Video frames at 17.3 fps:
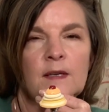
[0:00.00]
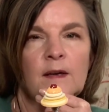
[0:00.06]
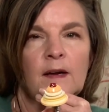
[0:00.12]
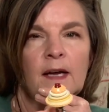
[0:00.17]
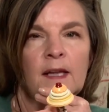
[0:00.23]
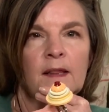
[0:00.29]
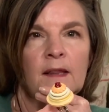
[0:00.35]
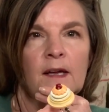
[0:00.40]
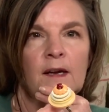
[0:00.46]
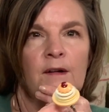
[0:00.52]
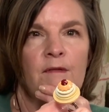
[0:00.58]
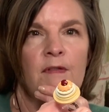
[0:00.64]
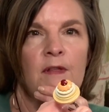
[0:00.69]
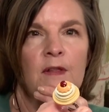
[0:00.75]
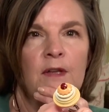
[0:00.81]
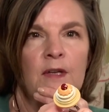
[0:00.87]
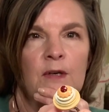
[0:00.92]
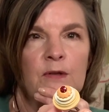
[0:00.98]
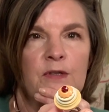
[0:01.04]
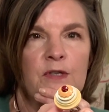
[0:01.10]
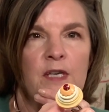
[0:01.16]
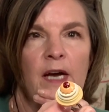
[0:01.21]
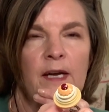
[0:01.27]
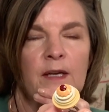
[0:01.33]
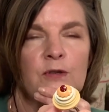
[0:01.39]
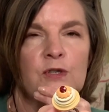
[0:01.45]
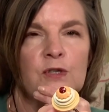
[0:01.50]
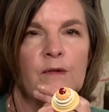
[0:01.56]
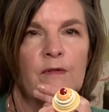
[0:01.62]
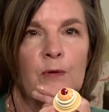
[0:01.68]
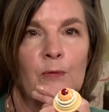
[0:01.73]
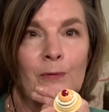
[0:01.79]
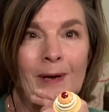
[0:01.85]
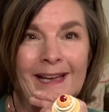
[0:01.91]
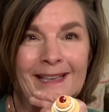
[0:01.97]
I love the little touch of the
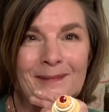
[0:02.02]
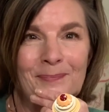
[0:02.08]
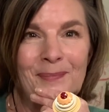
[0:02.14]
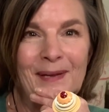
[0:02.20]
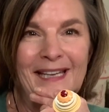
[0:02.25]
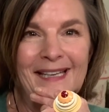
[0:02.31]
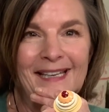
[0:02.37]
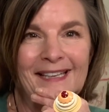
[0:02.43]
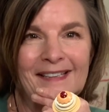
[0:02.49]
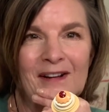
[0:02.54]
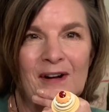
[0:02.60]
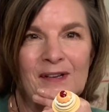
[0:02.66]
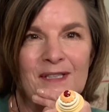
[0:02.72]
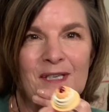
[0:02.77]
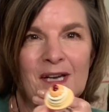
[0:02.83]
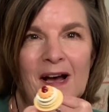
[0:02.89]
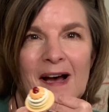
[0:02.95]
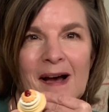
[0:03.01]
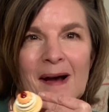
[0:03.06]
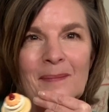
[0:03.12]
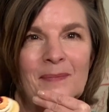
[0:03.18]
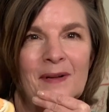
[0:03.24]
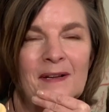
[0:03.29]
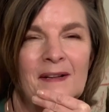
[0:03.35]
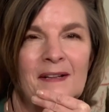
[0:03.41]
red bead on top.